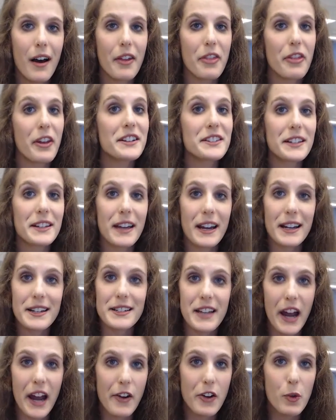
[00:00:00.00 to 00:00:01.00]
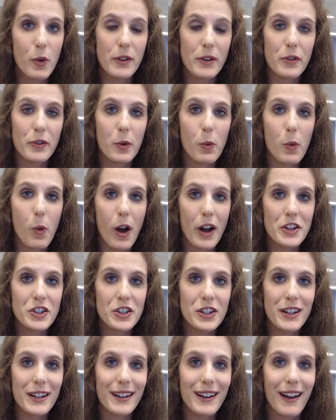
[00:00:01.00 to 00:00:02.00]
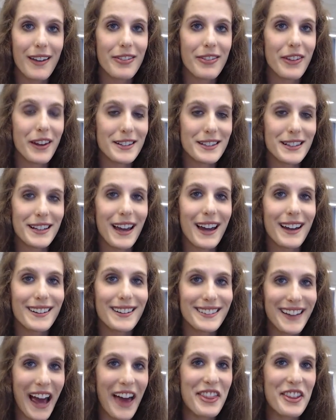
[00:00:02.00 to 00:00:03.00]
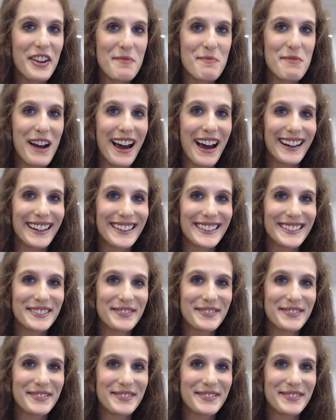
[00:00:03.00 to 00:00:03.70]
Thanks again to everyone for watching, and thanks again, Kathy and Brad.